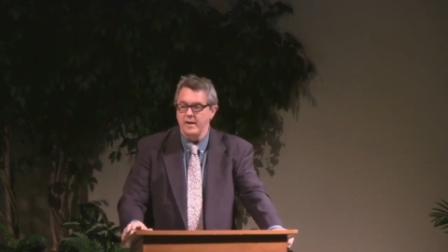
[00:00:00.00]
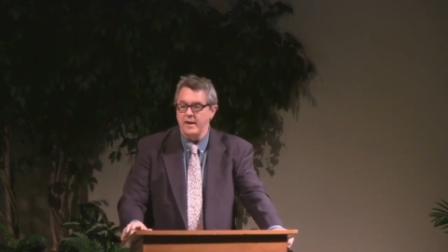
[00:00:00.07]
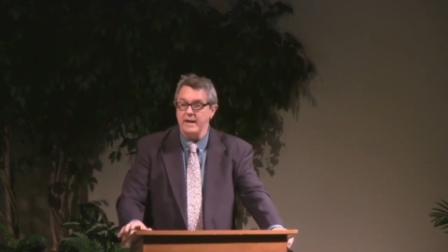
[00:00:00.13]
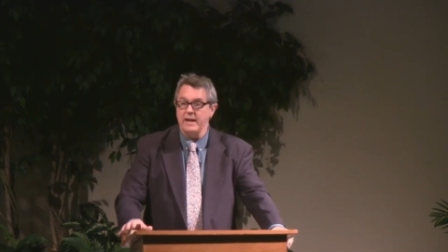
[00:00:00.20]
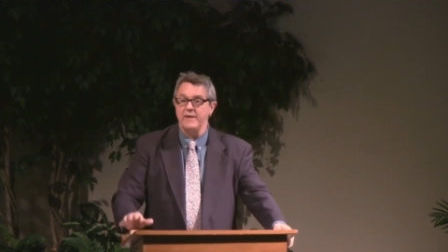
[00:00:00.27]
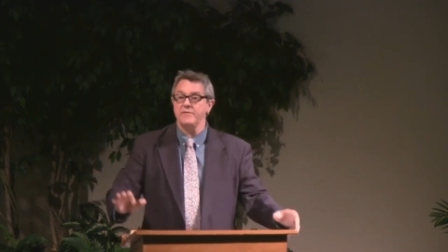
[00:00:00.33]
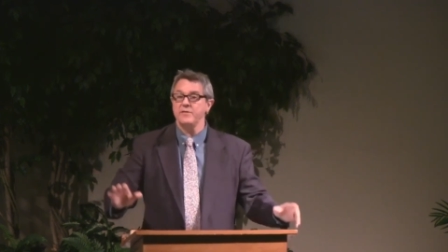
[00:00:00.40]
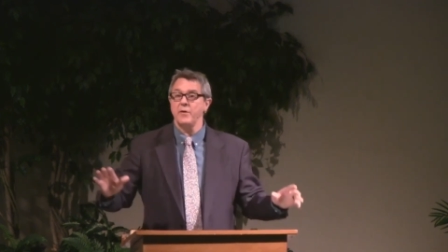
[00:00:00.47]

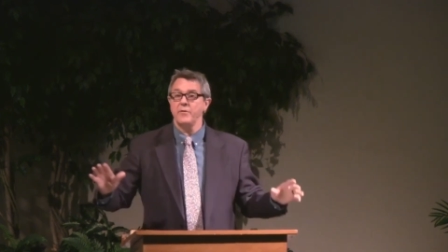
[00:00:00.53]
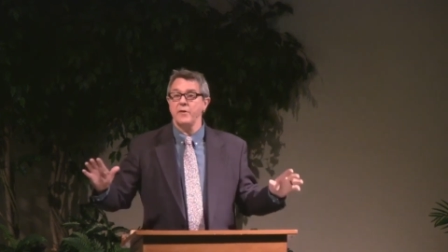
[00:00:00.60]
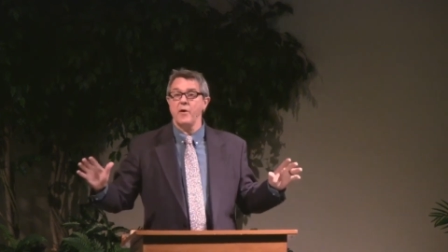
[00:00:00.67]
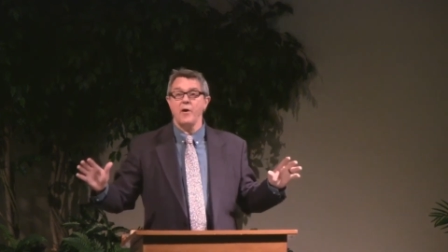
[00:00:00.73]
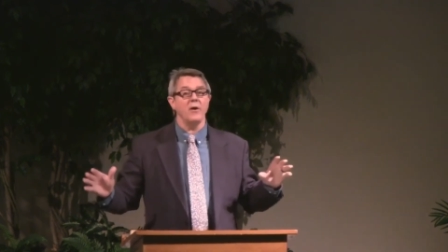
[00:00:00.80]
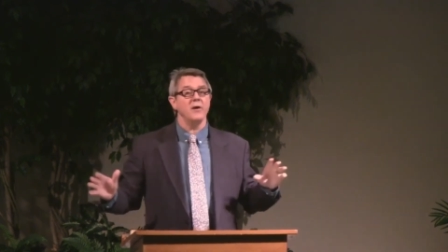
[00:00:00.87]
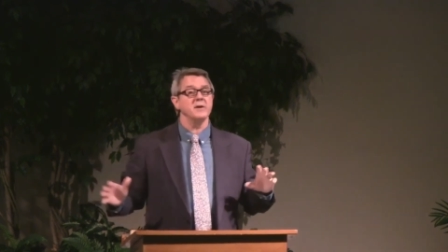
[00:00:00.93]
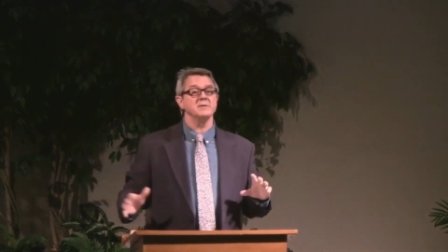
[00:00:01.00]
And even though there
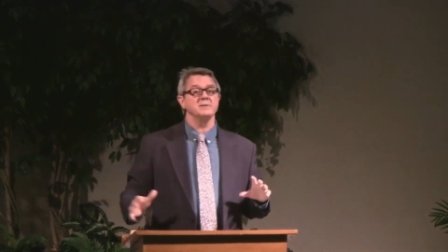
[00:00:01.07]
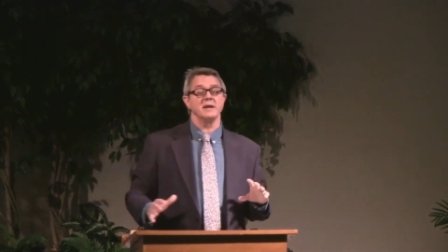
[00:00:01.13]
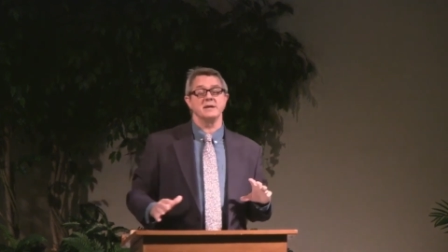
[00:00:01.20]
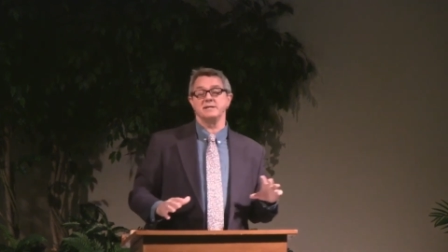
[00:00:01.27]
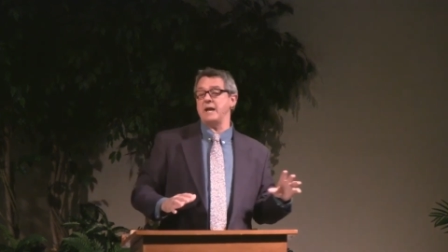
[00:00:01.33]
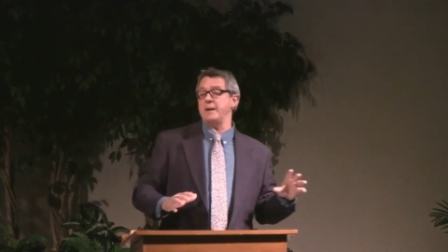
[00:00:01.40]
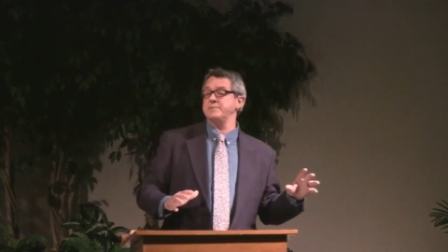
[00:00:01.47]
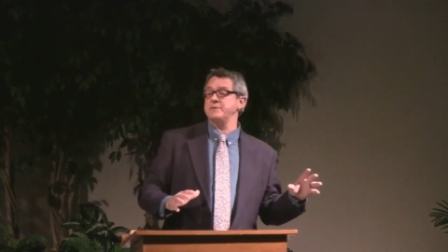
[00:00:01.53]
are
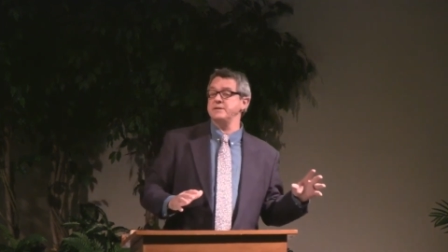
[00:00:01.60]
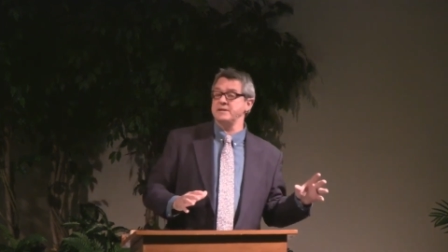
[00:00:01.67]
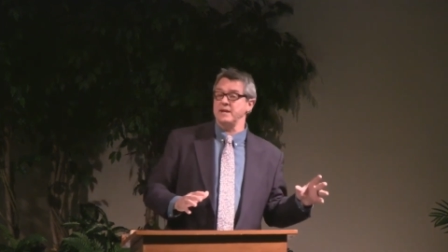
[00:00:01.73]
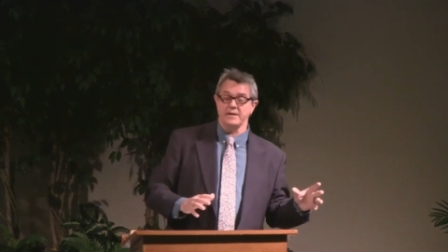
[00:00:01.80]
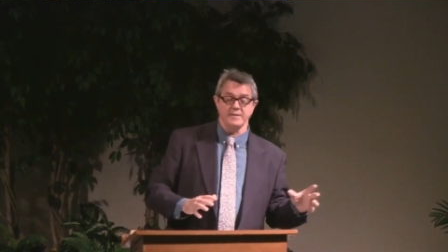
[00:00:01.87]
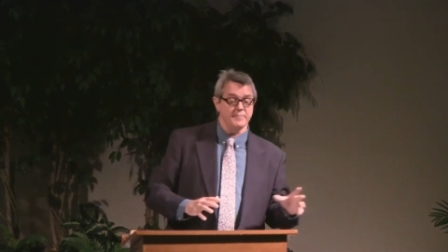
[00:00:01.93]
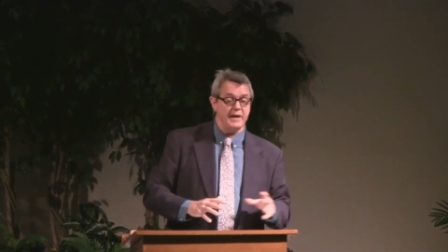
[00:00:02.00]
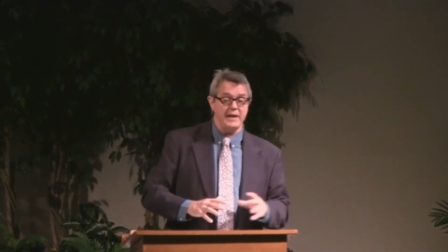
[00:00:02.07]
exceptions
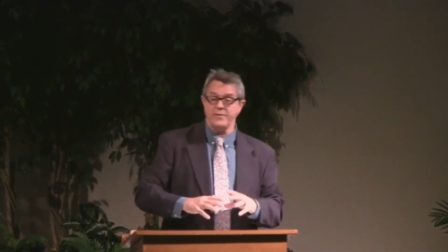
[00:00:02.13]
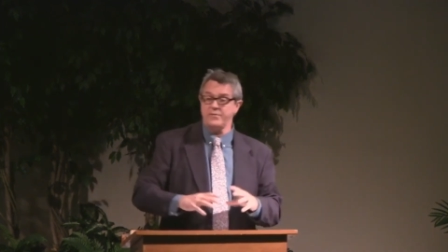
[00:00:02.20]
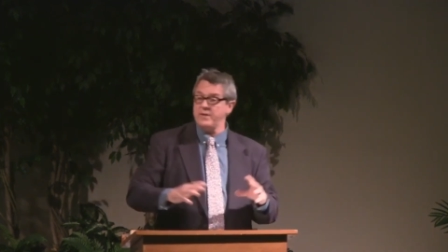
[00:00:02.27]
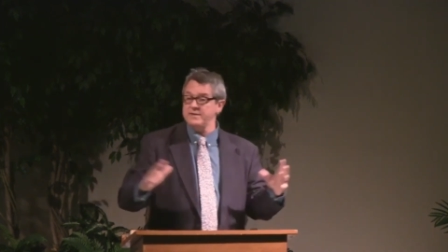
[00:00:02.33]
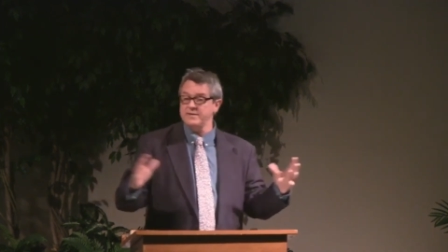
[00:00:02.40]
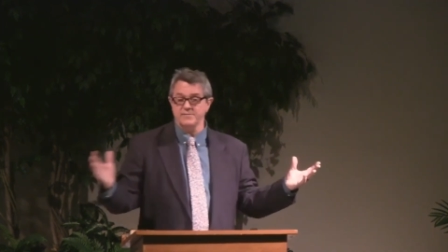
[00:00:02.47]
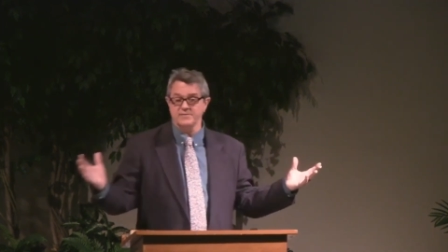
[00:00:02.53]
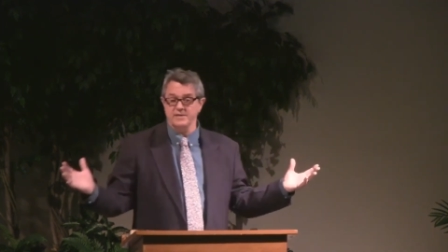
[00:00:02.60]
and many
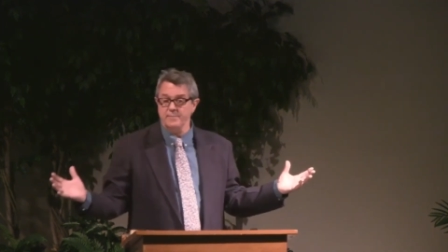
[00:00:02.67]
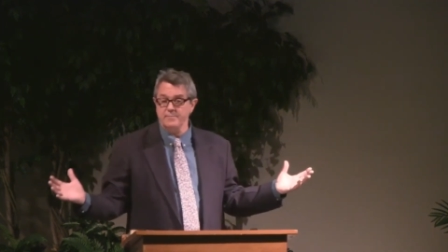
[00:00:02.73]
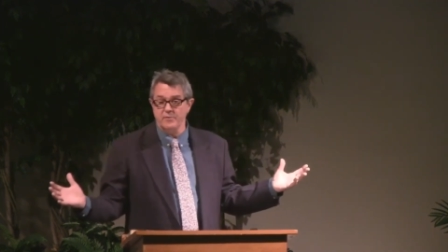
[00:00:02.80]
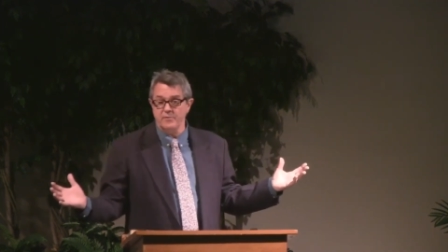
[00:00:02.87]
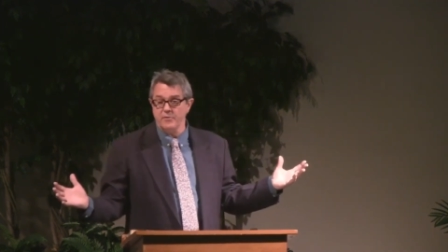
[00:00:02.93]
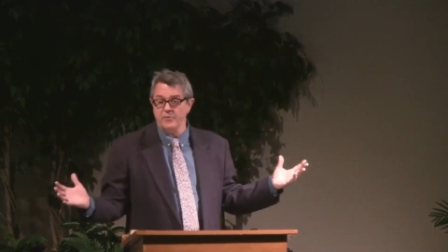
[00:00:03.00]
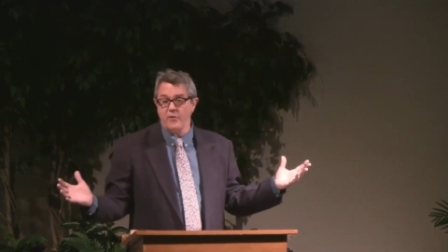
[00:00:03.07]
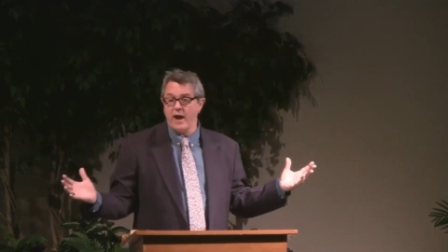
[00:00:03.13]
things have slipped
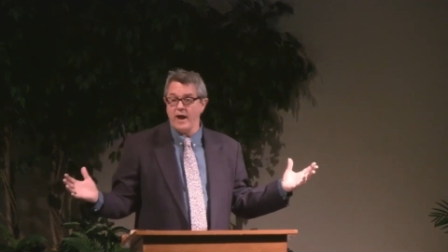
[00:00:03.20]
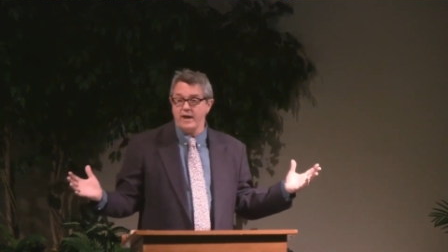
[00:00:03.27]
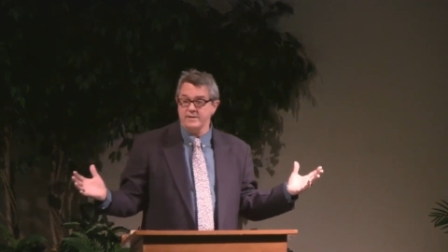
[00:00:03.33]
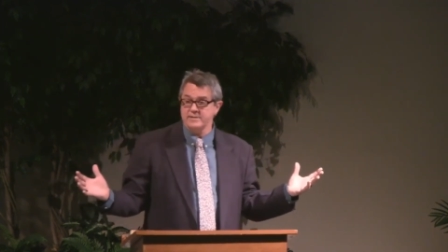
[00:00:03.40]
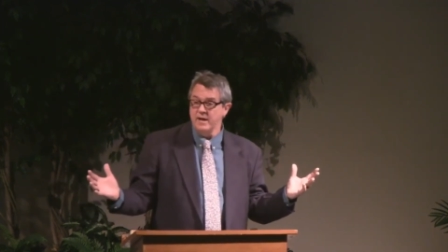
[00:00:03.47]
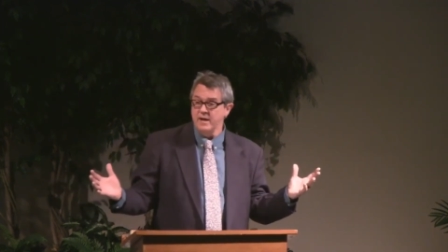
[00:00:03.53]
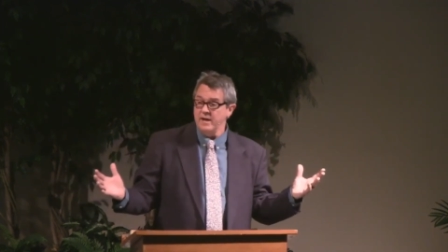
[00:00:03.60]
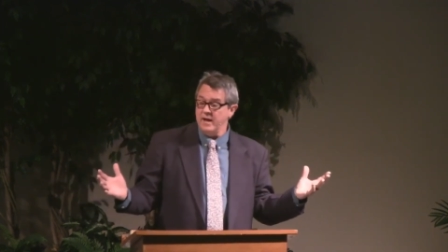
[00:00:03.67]
through the cracks,